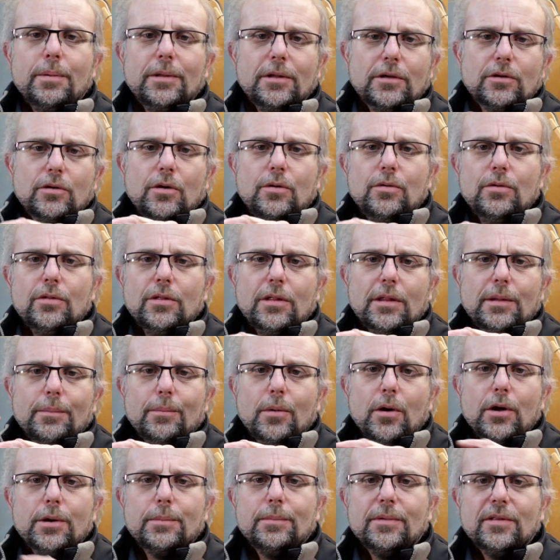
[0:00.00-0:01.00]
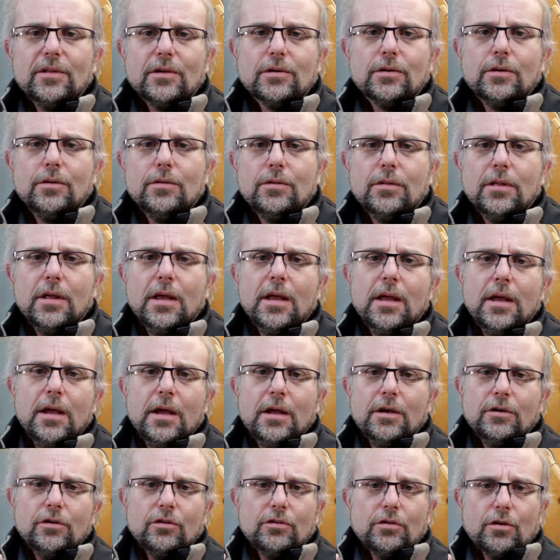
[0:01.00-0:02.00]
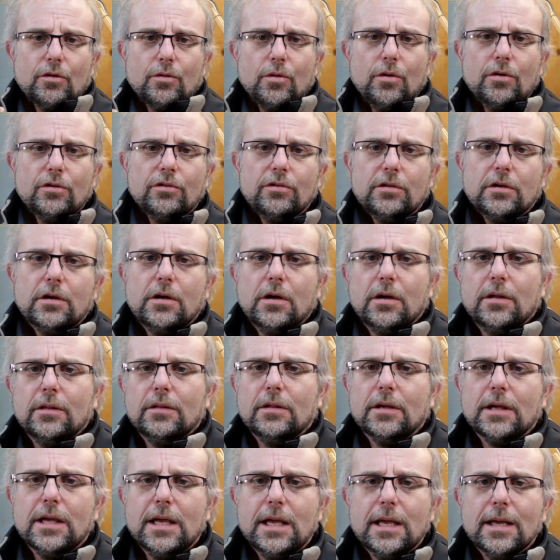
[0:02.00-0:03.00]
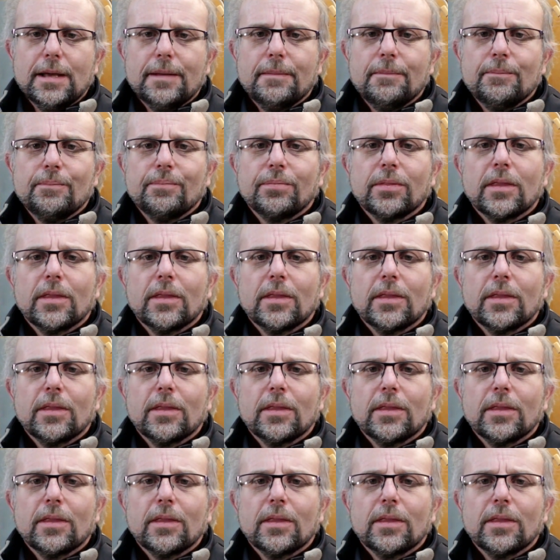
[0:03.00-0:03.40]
of the tooth and the bottom of the tooth, just across the gear,